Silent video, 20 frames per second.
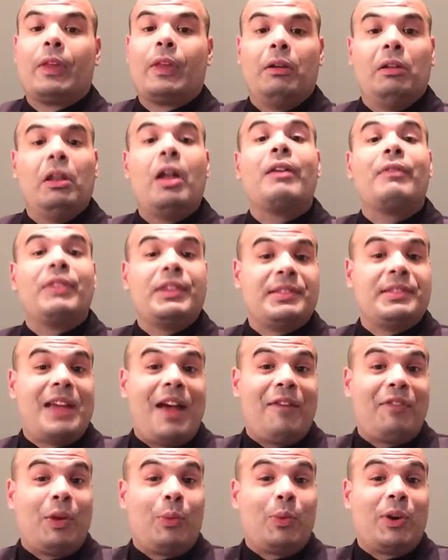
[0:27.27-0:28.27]
a lot of the
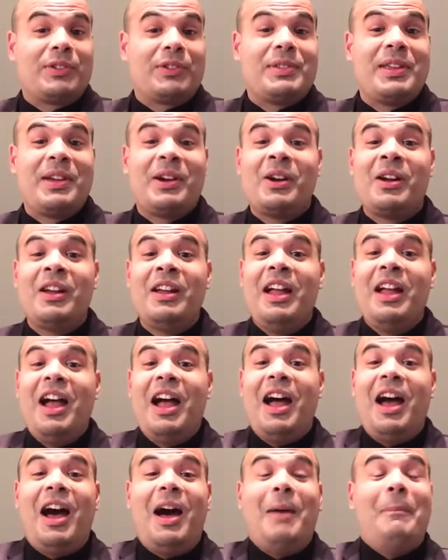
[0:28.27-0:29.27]
staff that works there.
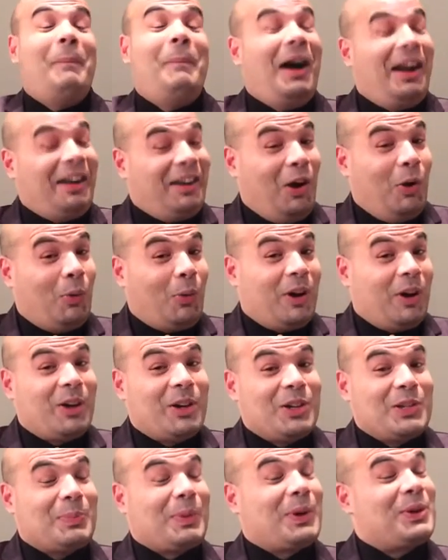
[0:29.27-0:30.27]
My
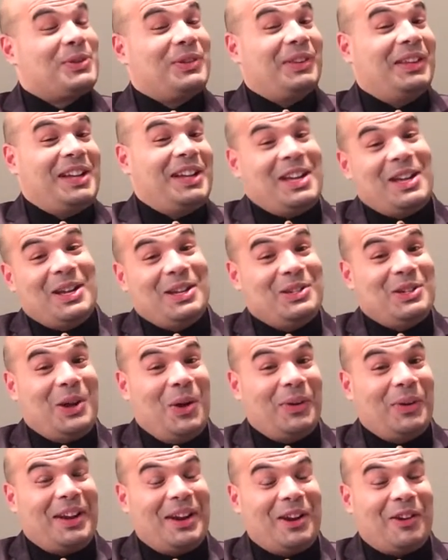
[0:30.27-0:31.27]
coworkers personally
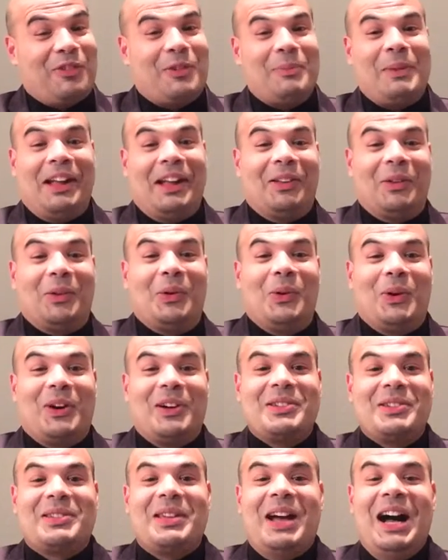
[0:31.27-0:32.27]
don't care for Michael
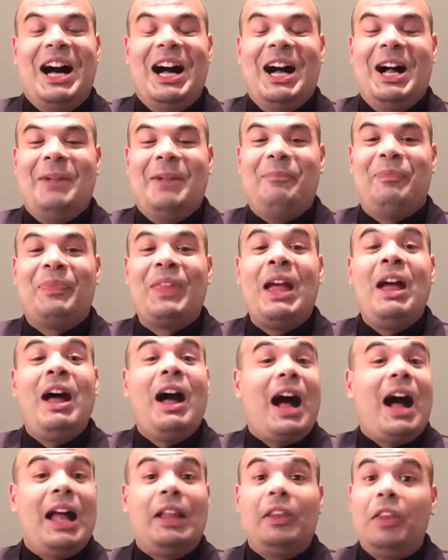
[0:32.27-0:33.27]
Kors.
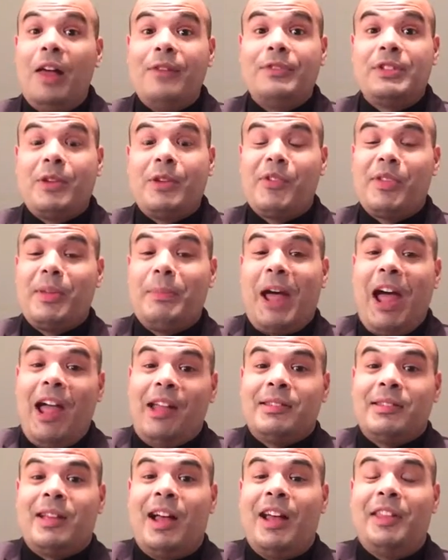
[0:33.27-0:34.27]
I love some of the
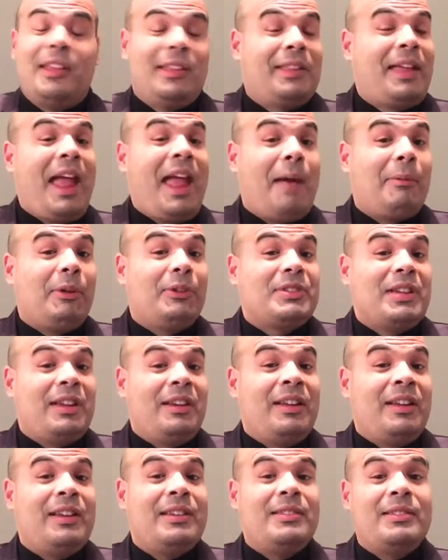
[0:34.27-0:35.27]
bags. I think the
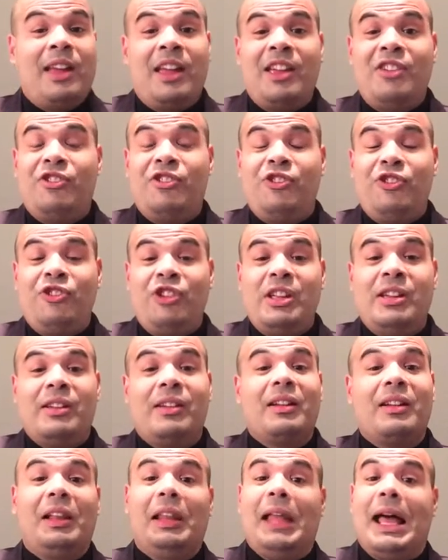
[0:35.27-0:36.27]
Hamilton is a
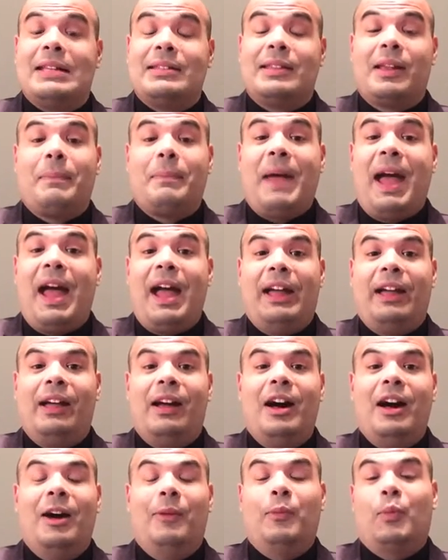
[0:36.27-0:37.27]
chic classic
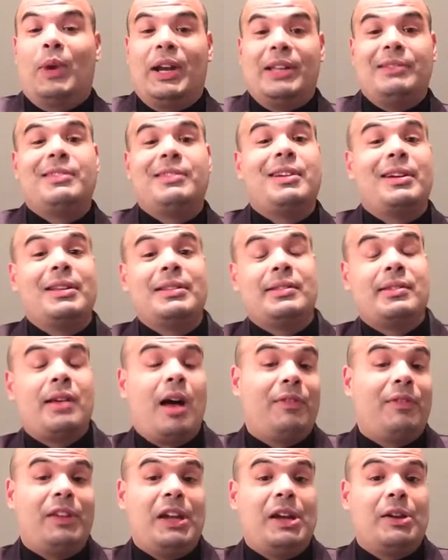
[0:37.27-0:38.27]
bag when it's done in
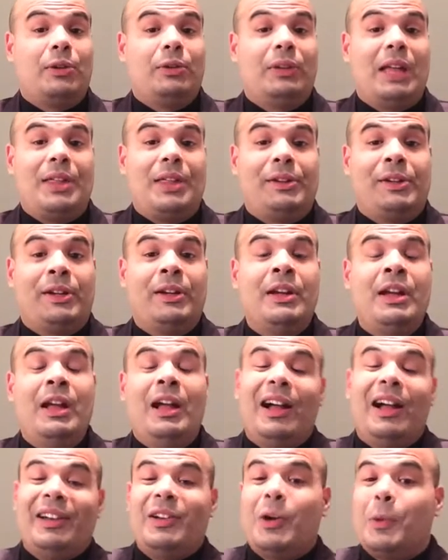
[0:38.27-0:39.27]
Saffiano leather.
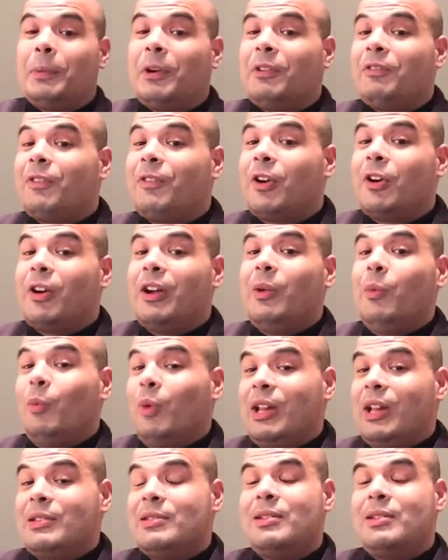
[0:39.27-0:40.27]
I don't prefer it
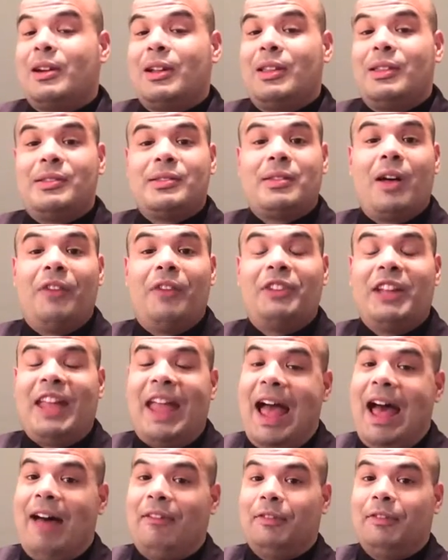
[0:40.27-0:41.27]
when it's done in the soft
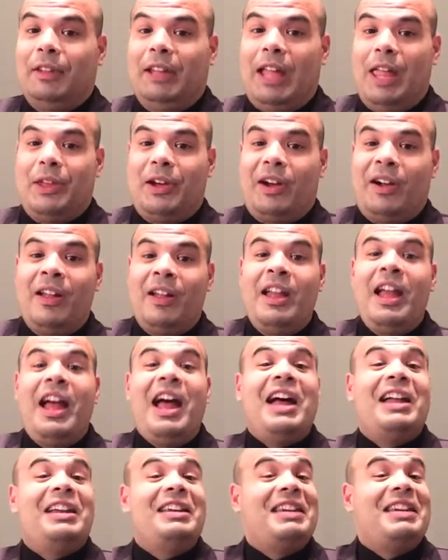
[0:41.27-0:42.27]
calf leather.
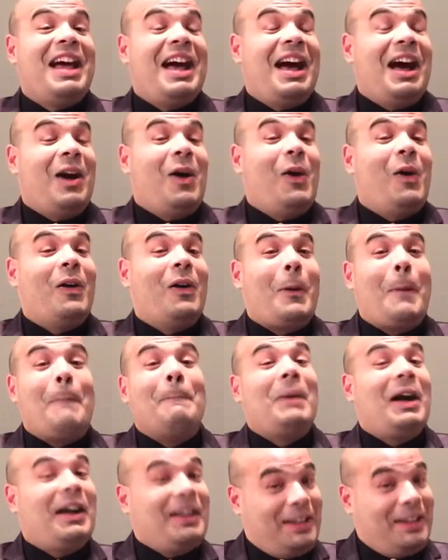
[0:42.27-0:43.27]
Now,
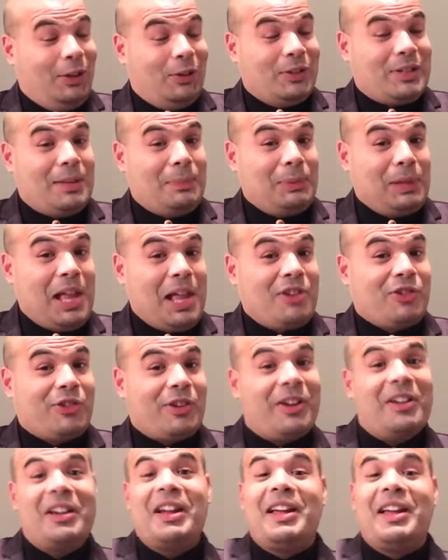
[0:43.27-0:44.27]
my guilty
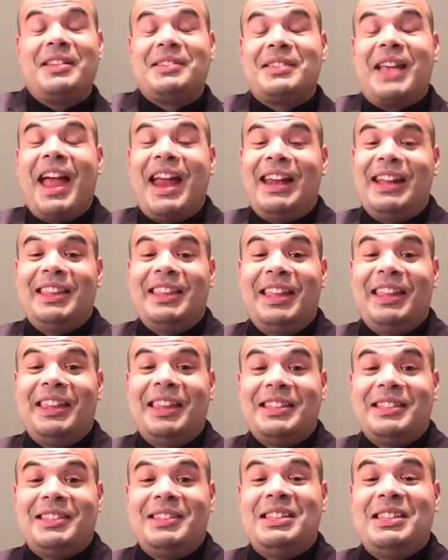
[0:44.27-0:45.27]
pleasure is anything
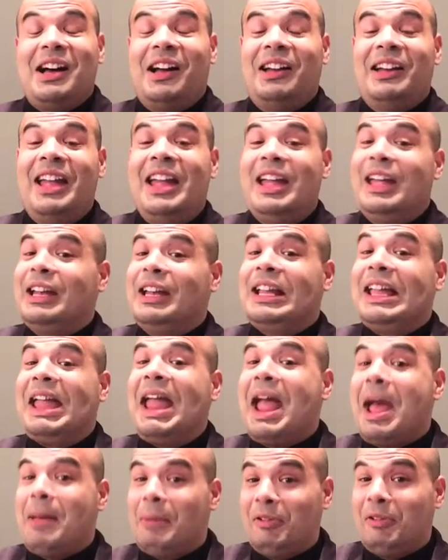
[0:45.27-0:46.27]
that's done in
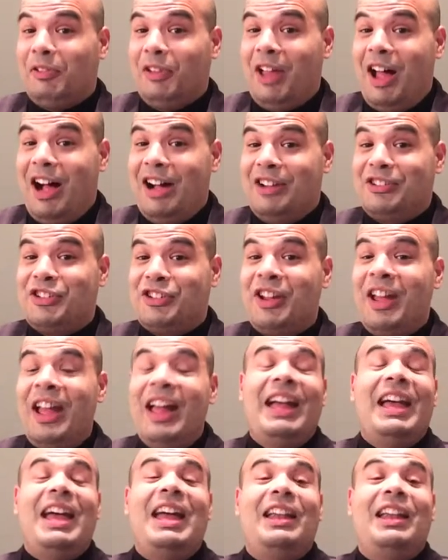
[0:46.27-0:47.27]
camouflage.
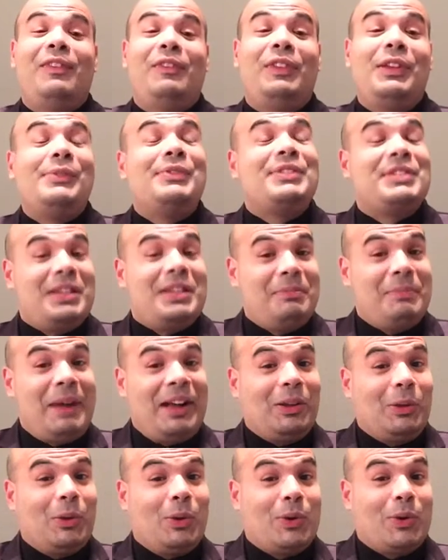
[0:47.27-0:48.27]
And if you've seen
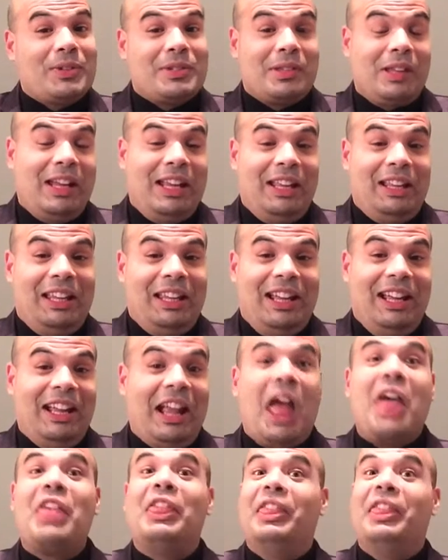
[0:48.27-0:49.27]
Michael Kors lately,
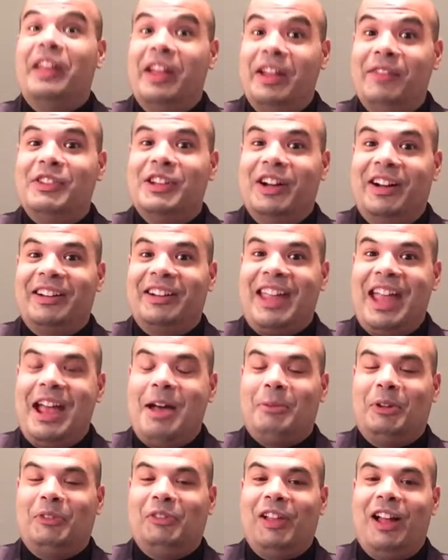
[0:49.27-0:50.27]
they've done
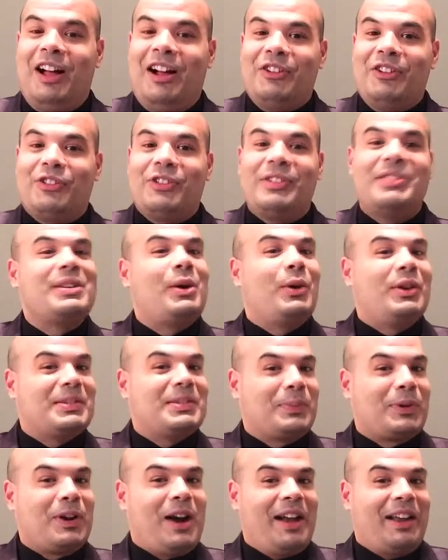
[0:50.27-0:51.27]
camouflage. So
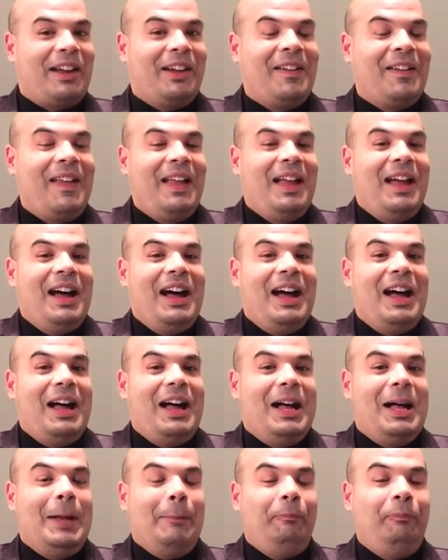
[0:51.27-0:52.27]
has Prada.
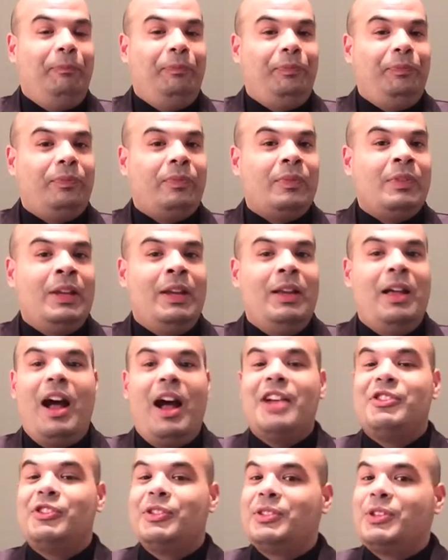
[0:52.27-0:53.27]

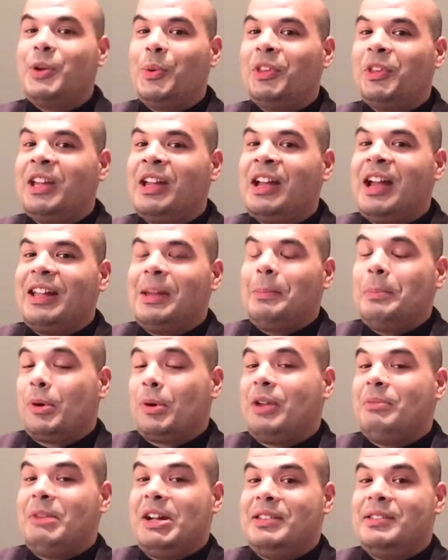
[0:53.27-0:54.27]
I just don't think I can
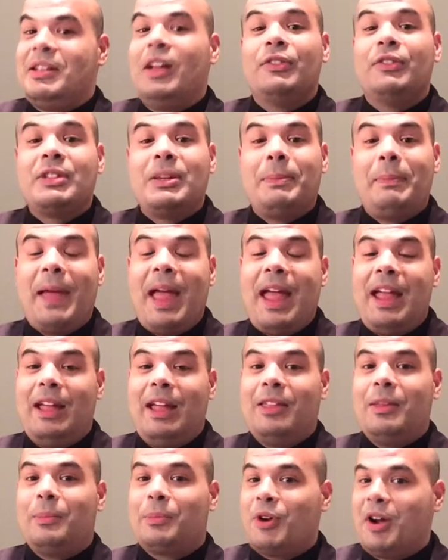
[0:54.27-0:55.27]
bring myself to
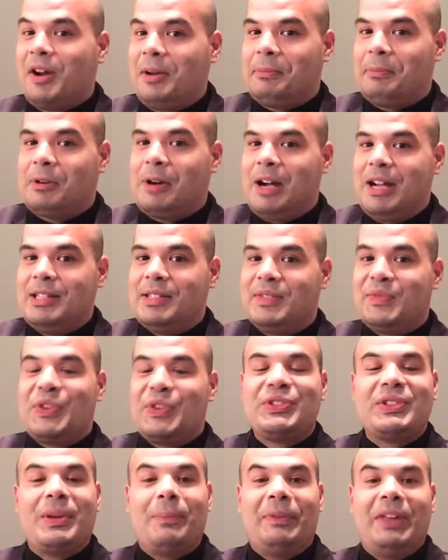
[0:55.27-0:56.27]
pay the Prada price for
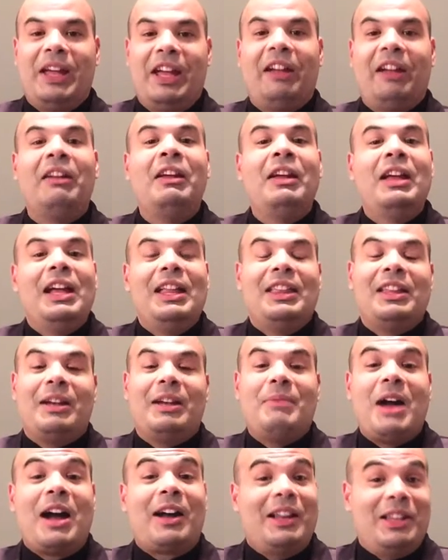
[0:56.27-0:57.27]
something that
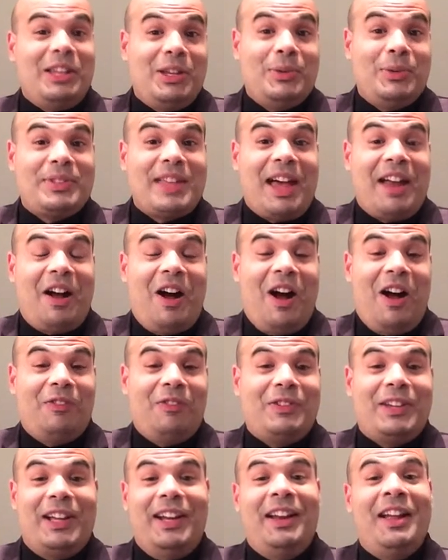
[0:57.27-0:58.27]
I'm not going to use that
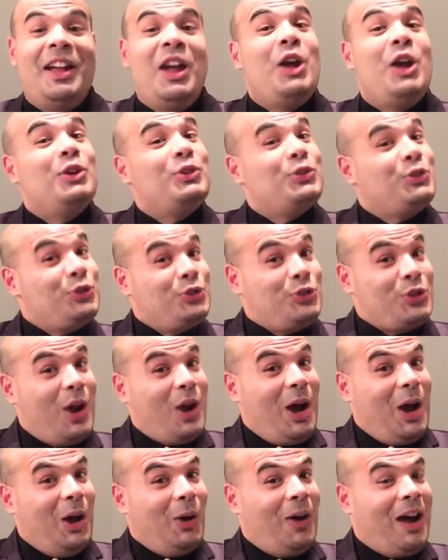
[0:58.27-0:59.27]
often.
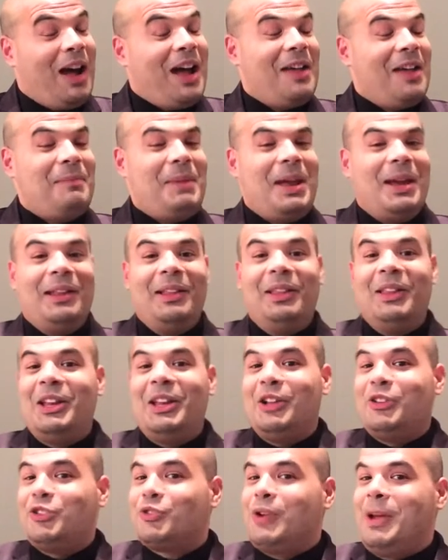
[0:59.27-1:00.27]
So I made a
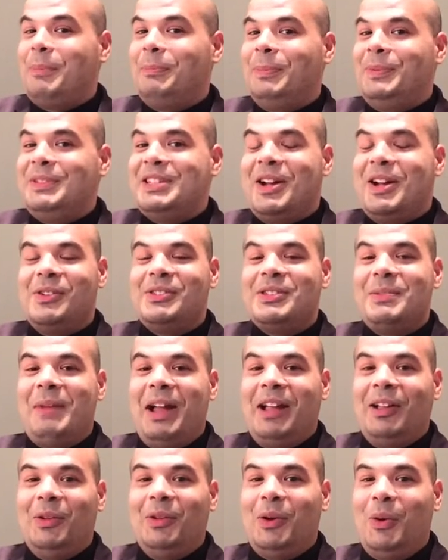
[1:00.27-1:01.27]
little trip down to
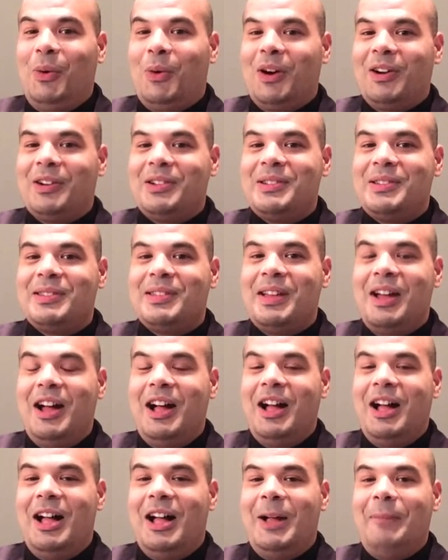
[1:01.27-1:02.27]
Michael Kors
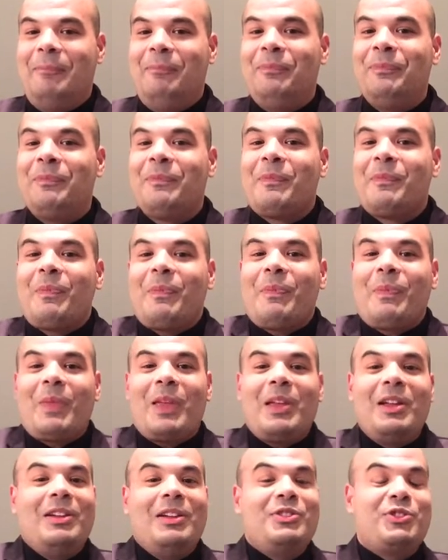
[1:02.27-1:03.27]

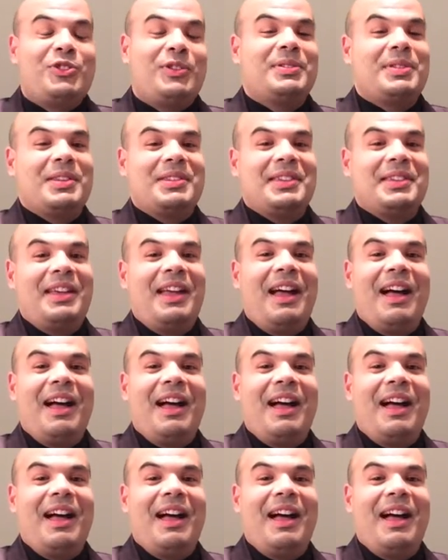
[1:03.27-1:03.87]
just to say